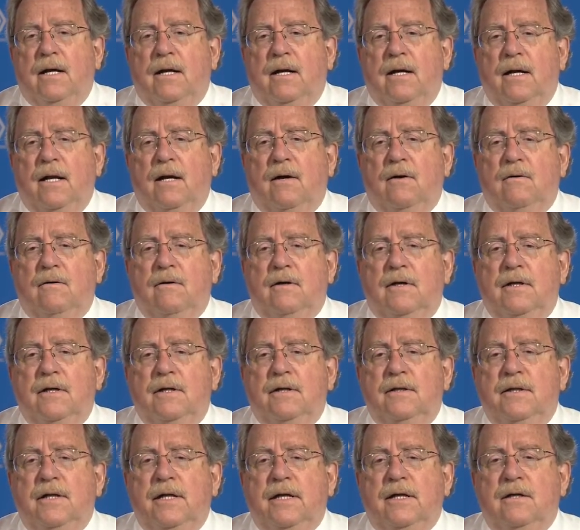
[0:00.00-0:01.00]
Now,
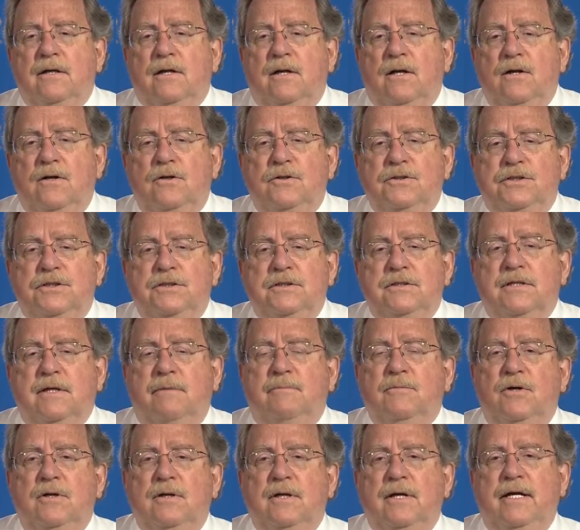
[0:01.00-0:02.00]
the conclusions
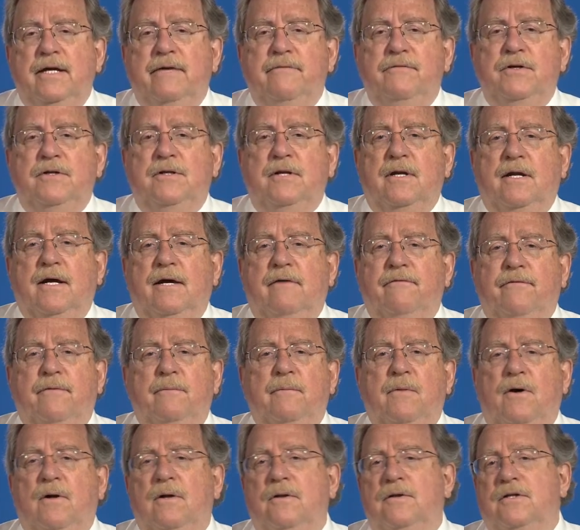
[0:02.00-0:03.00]
I'm going to give you today
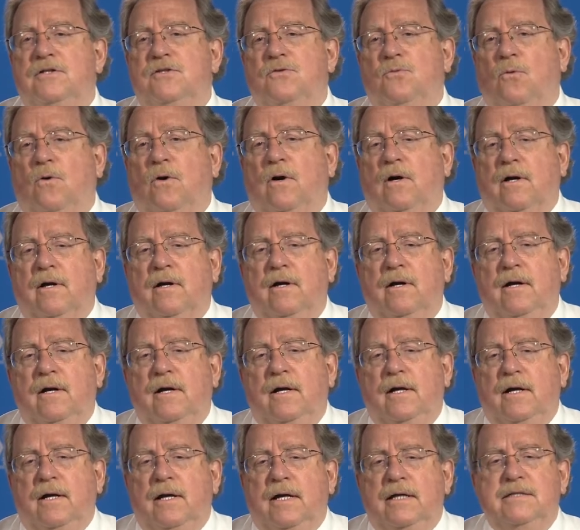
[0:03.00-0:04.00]
from all this work
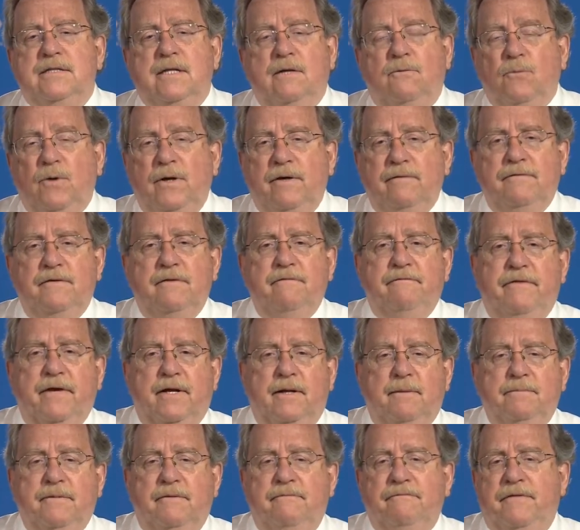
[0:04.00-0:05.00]
is that we've
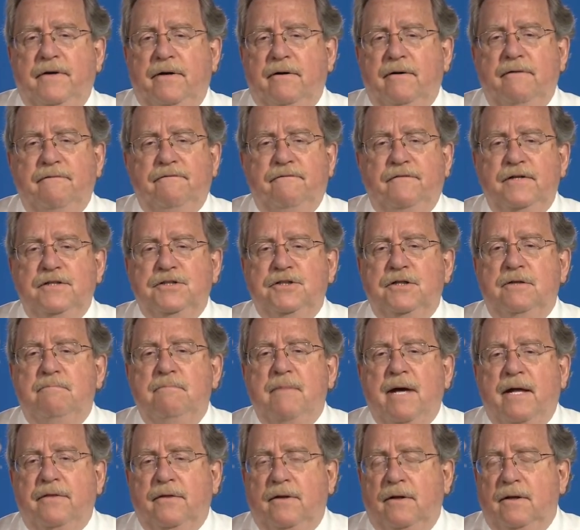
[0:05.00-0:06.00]
developed a very efficient
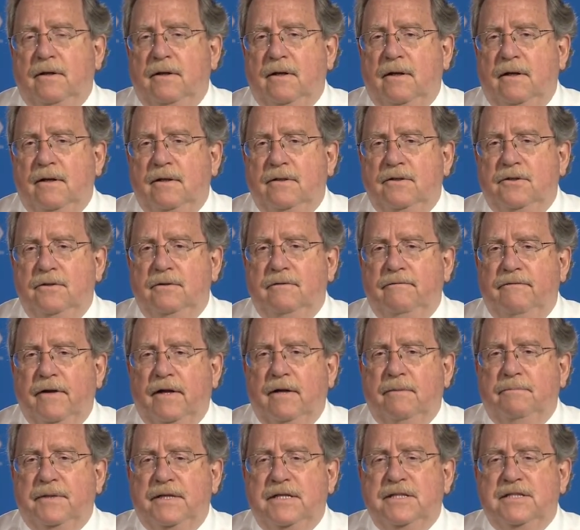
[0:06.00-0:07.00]
method to
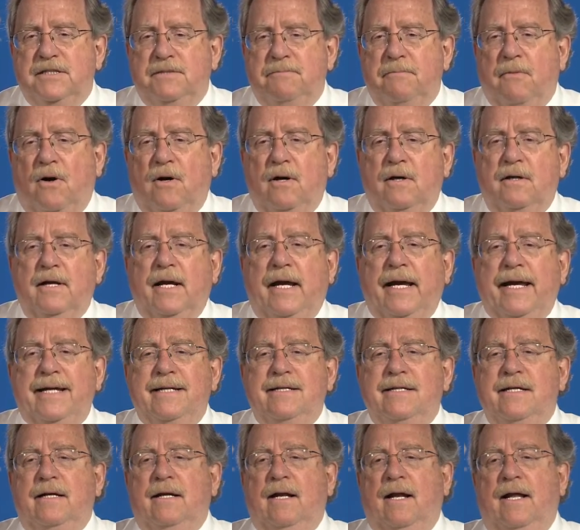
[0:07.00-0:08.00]
develop these smart
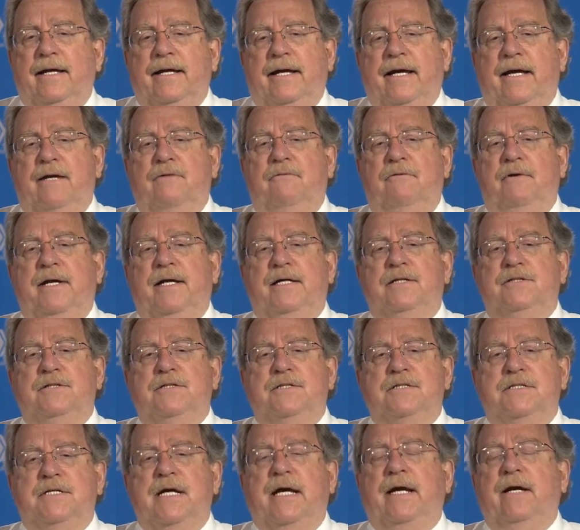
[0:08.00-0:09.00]
anti-glycan
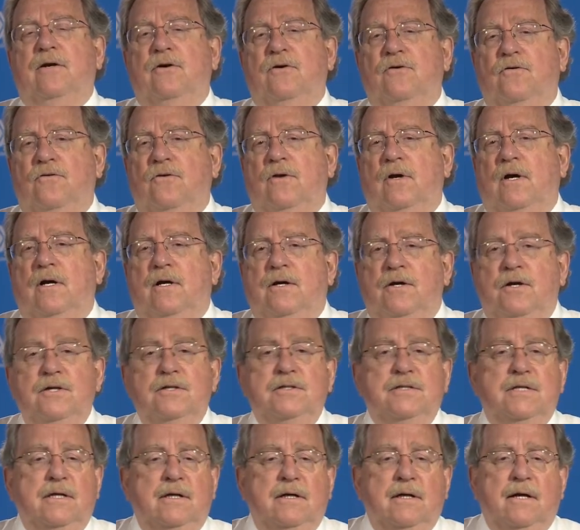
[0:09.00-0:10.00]
reagents, SAGRs,
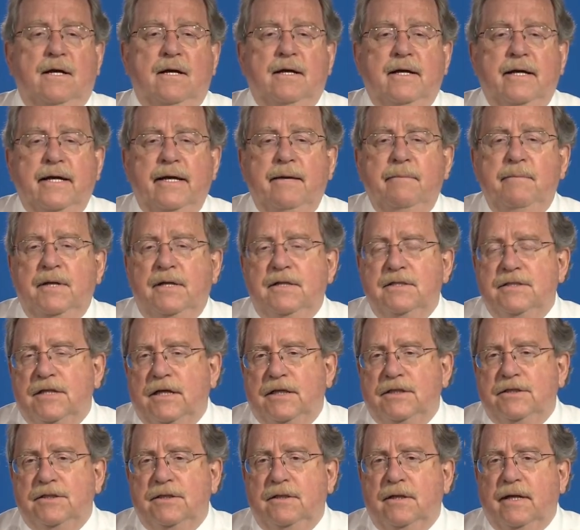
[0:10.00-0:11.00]
using
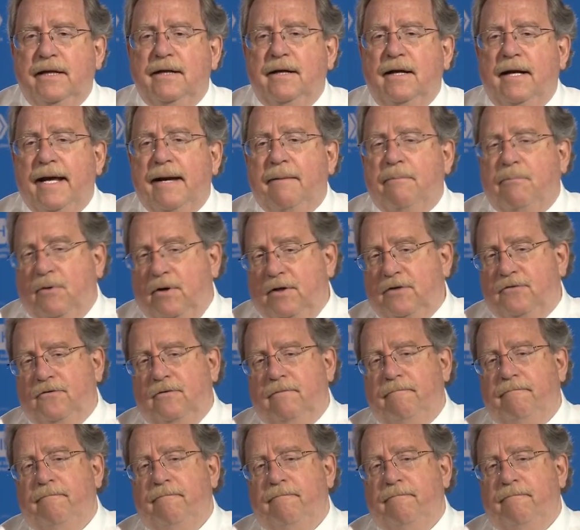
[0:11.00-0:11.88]
immunization in lampreys.